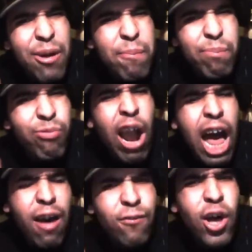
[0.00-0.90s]

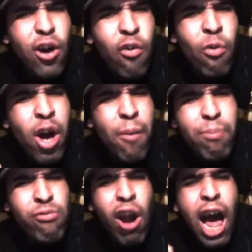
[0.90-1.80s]
Bravo.
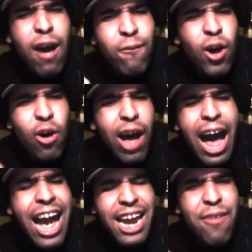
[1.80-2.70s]
Bravo.
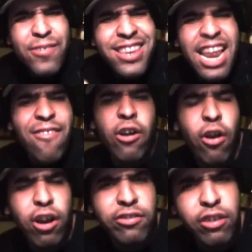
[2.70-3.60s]
I have never
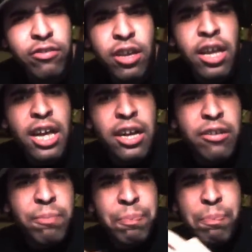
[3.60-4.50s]
heard such a
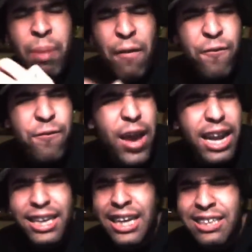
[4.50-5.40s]

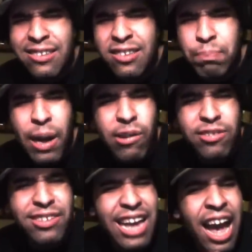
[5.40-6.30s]
pathetic
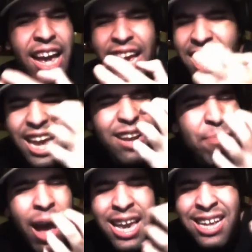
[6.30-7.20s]
conspiracy in
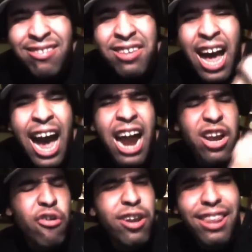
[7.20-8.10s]
my
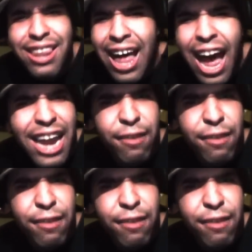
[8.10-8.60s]
entire life.